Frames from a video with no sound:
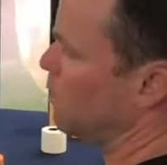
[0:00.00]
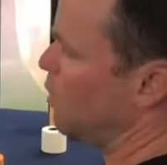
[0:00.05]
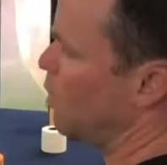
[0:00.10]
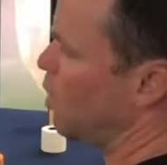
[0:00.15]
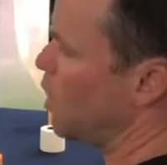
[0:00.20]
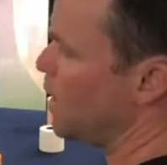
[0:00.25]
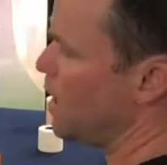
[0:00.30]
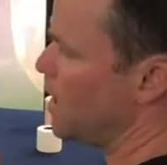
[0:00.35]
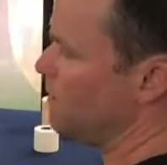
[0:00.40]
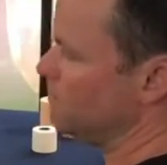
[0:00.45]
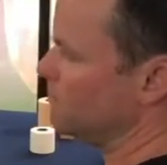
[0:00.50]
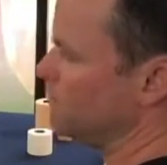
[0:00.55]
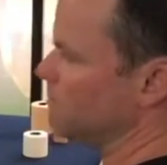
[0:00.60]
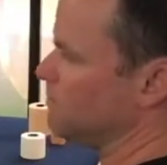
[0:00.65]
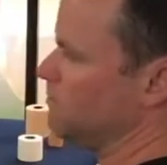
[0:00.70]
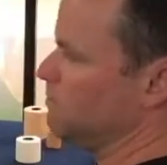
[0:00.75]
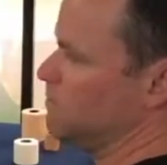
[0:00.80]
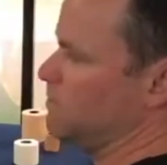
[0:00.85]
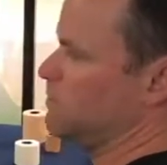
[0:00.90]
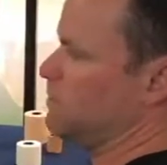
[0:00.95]
I don't
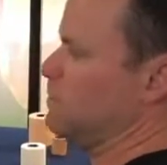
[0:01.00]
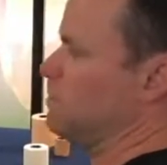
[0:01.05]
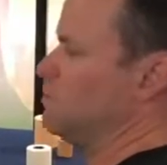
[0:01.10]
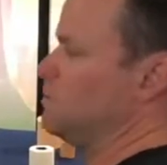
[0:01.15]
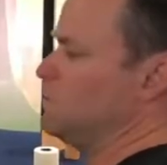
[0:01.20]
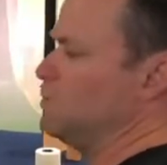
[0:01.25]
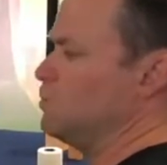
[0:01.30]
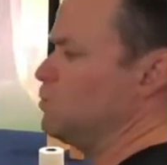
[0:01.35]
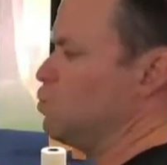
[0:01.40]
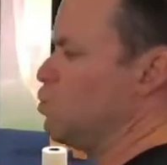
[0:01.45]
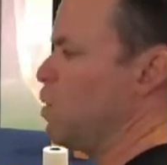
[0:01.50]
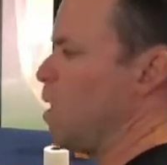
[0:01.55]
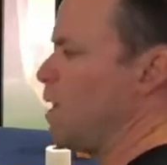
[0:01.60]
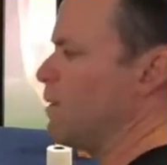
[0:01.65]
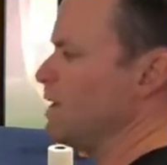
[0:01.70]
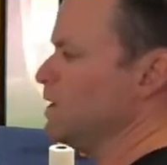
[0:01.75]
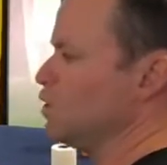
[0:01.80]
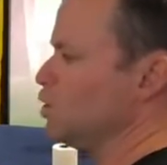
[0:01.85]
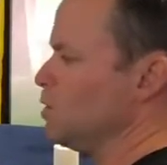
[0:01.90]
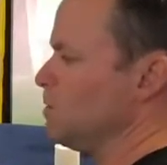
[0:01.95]

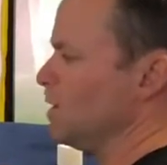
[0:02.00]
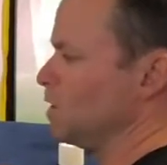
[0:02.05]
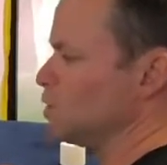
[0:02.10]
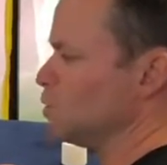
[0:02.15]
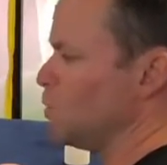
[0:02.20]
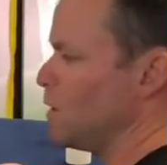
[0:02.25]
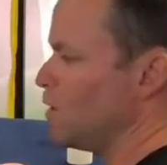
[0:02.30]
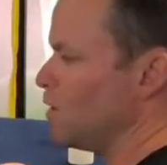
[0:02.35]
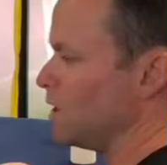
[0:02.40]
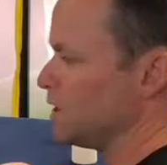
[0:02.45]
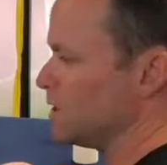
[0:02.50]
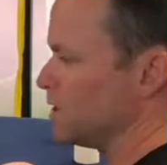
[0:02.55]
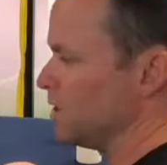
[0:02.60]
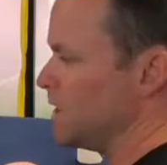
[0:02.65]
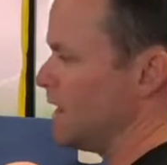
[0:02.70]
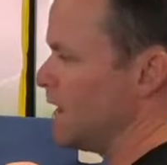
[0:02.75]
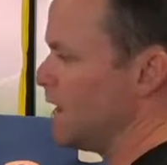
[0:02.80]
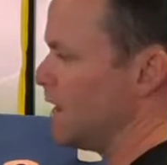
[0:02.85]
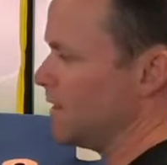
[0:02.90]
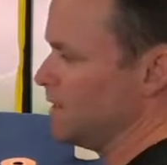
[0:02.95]
worry too much where I
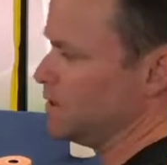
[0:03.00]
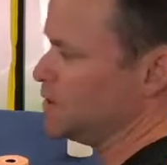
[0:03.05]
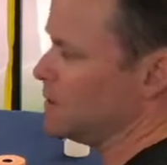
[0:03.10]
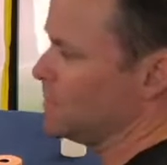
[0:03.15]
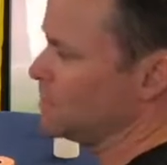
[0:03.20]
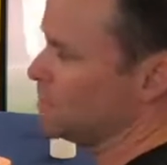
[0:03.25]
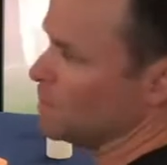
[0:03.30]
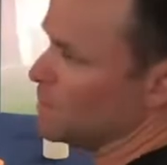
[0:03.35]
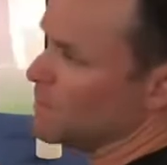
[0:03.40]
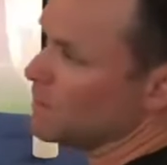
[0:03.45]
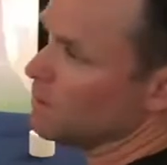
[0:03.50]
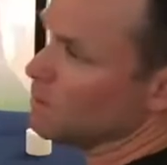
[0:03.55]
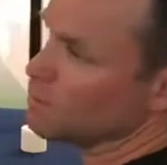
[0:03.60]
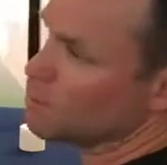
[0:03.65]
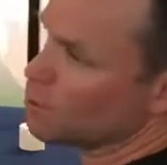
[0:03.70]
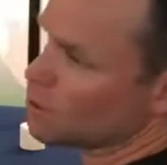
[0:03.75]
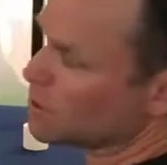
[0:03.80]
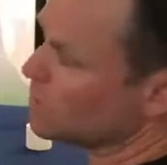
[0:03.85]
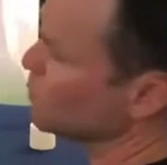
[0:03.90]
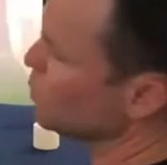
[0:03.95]
start in terms of being
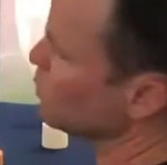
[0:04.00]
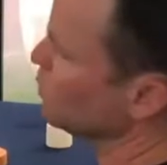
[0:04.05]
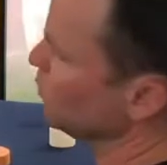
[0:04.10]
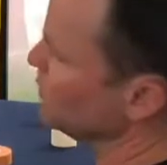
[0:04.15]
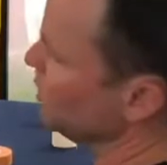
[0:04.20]
proximal